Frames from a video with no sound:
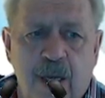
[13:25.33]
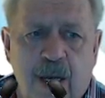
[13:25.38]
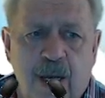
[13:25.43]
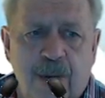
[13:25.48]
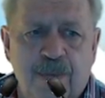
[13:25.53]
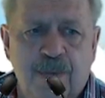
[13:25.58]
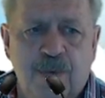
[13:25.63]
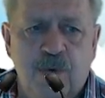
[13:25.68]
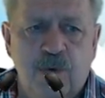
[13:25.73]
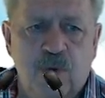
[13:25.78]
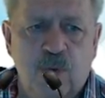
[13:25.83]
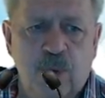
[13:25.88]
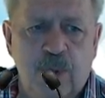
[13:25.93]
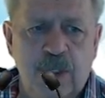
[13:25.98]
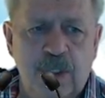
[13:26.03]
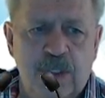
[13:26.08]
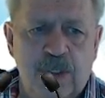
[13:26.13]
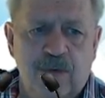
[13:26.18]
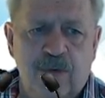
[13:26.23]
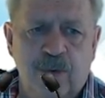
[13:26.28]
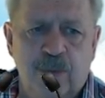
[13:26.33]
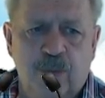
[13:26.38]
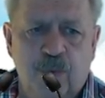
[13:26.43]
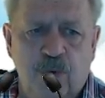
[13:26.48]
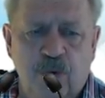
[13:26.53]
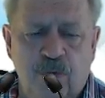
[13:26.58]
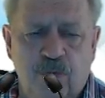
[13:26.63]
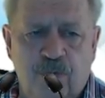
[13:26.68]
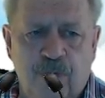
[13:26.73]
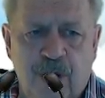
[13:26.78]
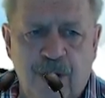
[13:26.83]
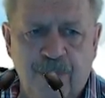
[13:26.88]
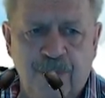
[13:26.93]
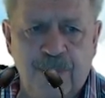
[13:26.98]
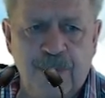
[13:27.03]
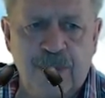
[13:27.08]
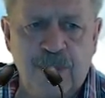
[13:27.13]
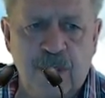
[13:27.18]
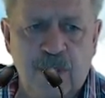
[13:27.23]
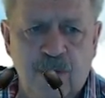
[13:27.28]
up to
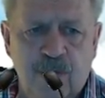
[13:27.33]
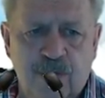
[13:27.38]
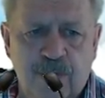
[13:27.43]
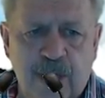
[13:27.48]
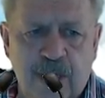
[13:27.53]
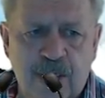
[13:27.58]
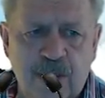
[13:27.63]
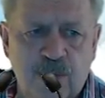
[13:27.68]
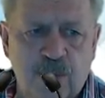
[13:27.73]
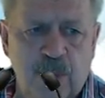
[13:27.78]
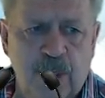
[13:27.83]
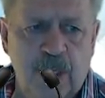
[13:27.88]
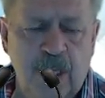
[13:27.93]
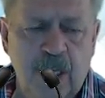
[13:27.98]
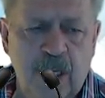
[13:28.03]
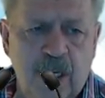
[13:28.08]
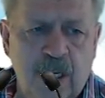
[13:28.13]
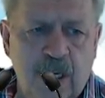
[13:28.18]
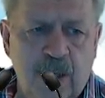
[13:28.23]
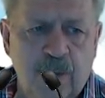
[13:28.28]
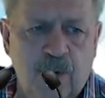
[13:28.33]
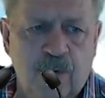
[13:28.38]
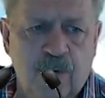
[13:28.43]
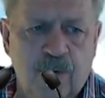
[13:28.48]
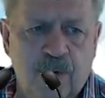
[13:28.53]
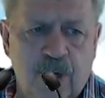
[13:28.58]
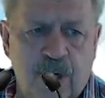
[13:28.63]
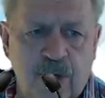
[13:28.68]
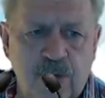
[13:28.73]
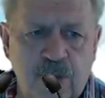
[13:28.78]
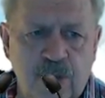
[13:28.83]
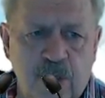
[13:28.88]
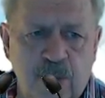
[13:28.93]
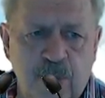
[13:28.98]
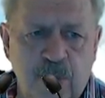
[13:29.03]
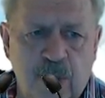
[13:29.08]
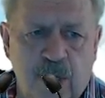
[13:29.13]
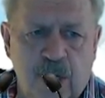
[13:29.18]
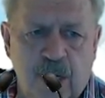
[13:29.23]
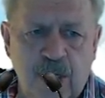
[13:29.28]
27.5% of taxable income of gross
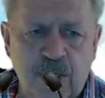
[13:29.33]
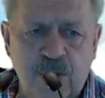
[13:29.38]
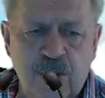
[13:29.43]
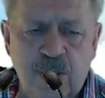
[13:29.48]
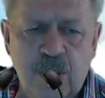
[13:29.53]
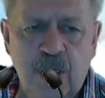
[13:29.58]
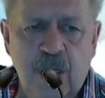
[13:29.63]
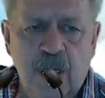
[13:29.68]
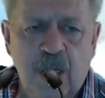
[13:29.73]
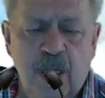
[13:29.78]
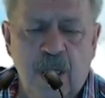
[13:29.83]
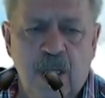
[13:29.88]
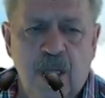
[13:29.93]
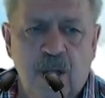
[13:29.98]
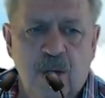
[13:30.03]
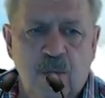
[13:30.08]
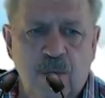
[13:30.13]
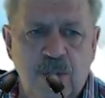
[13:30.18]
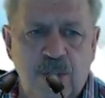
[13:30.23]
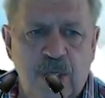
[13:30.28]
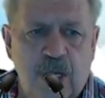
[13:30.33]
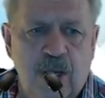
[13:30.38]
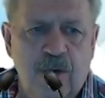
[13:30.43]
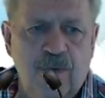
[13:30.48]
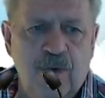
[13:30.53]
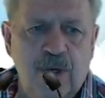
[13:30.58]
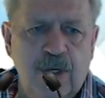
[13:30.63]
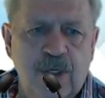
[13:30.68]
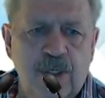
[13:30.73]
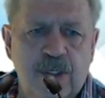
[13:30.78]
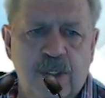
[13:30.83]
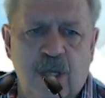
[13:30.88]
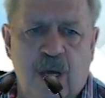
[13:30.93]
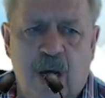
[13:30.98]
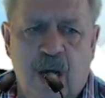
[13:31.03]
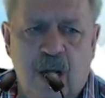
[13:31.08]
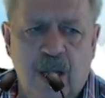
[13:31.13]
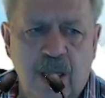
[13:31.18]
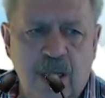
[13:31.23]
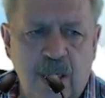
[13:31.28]
remuneration, whichever is the
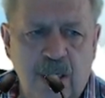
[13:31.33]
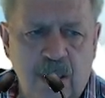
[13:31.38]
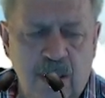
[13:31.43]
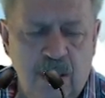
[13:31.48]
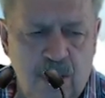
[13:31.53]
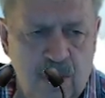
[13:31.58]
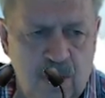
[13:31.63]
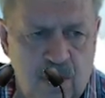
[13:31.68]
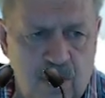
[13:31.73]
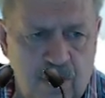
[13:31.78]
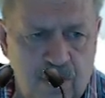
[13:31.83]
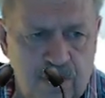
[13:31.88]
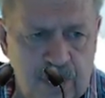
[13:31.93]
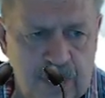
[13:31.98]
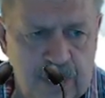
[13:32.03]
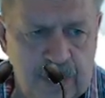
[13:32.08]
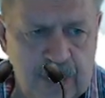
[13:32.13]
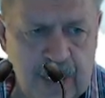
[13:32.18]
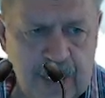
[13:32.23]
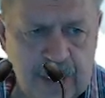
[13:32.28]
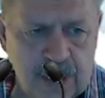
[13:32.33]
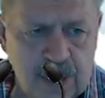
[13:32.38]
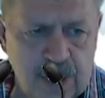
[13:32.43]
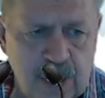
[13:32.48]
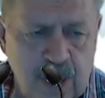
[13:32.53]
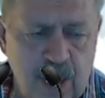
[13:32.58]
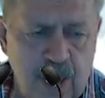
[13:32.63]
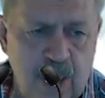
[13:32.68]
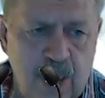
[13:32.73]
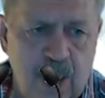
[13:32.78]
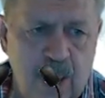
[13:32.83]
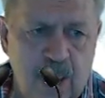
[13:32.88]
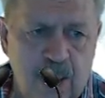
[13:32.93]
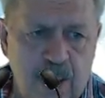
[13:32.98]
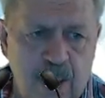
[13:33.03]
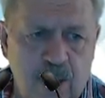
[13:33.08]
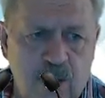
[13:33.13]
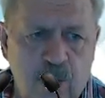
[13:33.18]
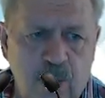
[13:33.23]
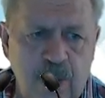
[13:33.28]
higher of the tax.
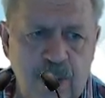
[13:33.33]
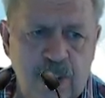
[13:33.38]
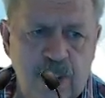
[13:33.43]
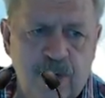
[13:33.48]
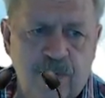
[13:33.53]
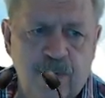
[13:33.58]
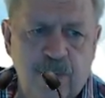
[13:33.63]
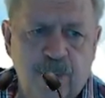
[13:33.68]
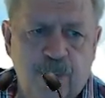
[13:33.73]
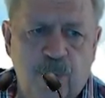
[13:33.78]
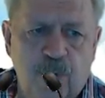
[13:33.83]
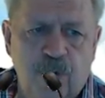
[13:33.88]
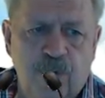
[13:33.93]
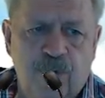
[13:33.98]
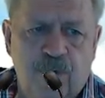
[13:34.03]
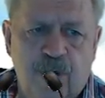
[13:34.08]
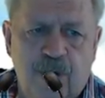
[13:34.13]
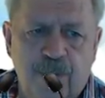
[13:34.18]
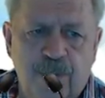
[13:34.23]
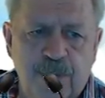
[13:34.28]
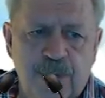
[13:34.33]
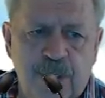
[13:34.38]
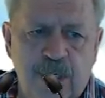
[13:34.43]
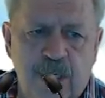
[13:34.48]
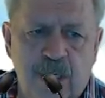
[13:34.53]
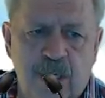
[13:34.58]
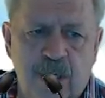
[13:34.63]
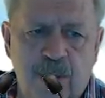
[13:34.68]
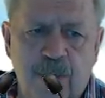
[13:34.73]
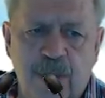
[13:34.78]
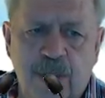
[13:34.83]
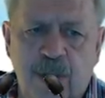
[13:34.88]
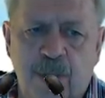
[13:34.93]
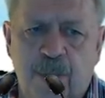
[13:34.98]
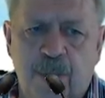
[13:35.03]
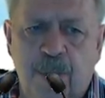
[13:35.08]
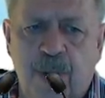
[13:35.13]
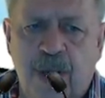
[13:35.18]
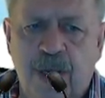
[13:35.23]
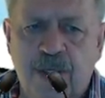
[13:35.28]
The 27.5% limit
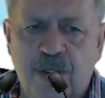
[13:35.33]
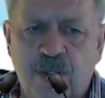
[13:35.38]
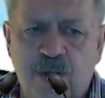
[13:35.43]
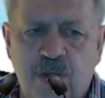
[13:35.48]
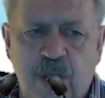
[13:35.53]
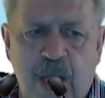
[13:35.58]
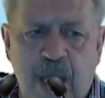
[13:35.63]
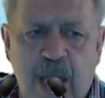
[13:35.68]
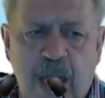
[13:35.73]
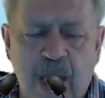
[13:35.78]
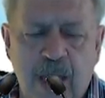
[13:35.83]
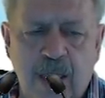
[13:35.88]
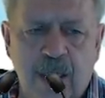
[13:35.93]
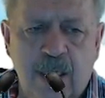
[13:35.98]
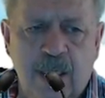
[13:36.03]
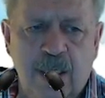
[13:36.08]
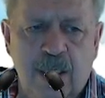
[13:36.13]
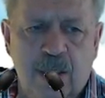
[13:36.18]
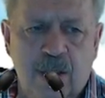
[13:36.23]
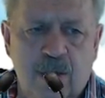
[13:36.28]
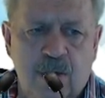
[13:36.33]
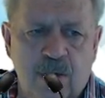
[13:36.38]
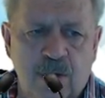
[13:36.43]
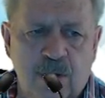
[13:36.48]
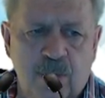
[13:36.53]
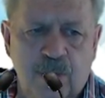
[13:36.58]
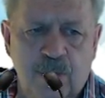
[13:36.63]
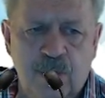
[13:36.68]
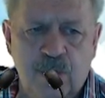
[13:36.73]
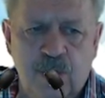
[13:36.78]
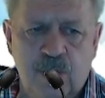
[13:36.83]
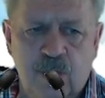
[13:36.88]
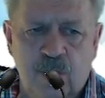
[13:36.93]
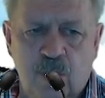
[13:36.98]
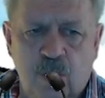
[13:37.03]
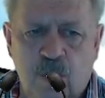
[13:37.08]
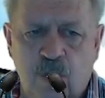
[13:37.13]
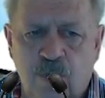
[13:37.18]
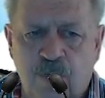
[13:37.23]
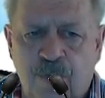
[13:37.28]
applies to the aggregate contribution
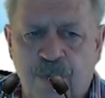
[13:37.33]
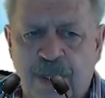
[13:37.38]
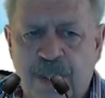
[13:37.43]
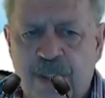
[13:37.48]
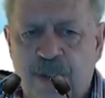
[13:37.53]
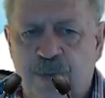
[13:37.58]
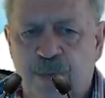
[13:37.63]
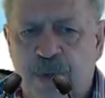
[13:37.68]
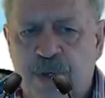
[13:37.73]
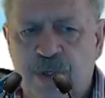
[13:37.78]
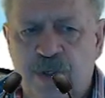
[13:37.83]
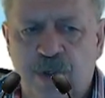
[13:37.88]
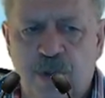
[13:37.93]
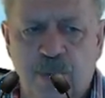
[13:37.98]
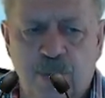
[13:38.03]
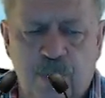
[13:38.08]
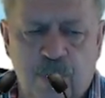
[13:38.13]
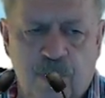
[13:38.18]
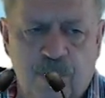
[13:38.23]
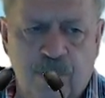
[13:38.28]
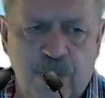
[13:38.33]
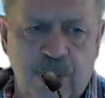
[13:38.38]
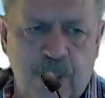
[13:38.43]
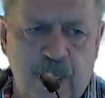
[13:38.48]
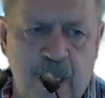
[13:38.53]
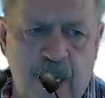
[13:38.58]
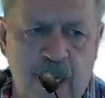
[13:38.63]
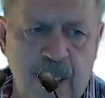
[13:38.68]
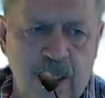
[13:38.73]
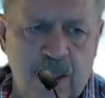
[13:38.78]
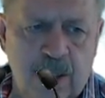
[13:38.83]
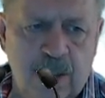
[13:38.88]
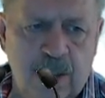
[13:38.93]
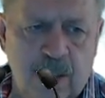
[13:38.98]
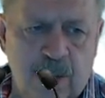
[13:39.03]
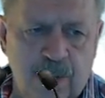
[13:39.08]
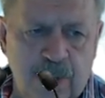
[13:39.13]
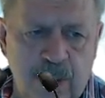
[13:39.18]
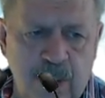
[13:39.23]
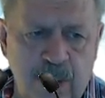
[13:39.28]
to all funds, pension, provident, and
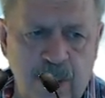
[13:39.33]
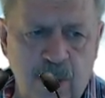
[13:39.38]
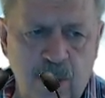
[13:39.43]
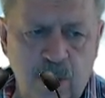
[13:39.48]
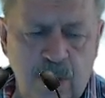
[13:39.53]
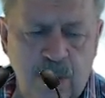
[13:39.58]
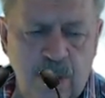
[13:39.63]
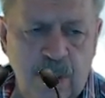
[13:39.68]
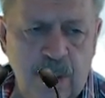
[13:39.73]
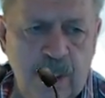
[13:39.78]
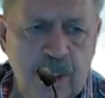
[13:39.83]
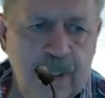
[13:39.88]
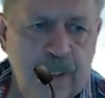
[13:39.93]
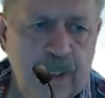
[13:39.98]
retirement annuity.